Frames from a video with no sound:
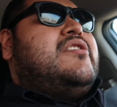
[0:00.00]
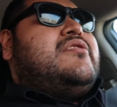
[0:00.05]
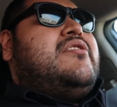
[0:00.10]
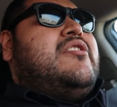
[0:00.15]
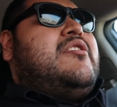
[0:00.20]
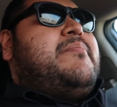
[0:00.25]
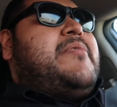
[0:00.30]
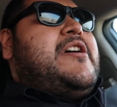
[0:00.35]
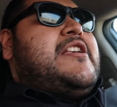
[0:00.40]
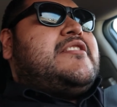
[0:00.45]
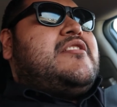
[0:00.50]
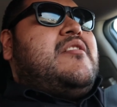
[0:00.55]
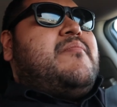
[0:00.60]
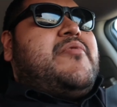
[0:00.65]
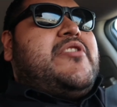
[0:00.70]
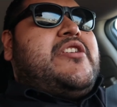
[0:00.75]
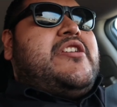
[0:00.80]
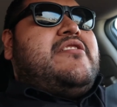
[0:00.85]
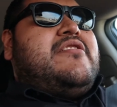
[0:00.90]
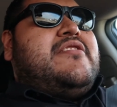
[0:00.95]
So the past
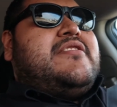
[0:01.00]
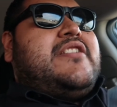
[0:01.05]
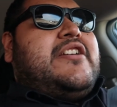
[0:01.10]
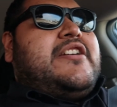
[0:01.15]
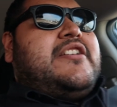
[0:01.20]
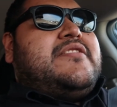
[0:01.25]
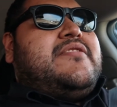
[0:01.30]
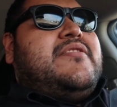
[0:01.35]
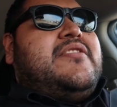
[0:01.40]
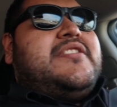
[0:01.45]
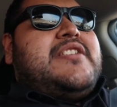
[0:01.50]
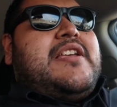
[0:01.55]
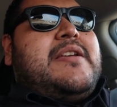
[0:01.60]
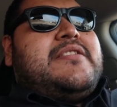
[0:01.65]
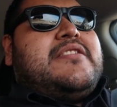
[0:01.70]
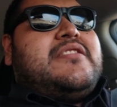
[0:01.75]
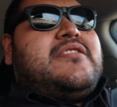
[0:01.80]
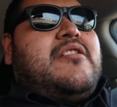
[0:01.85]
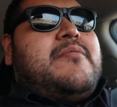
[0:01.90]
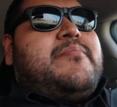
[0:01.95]
couple of years, like, as soon as I
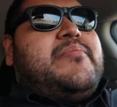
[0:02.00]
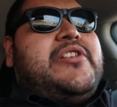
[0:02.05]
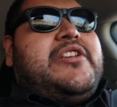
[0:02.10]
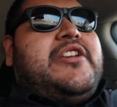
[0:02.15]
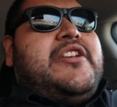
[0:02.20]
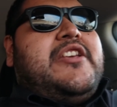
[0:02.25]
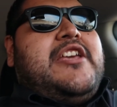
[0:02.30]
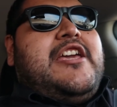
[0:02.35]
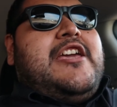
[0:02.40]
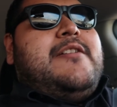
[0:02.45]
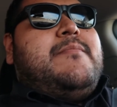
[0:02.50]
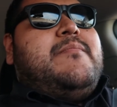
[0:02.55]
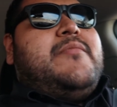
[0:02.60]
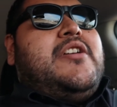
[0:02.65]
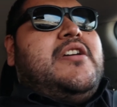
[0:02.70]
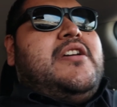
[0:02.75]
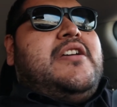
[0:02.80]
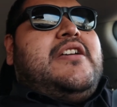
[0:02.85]
start playing the game,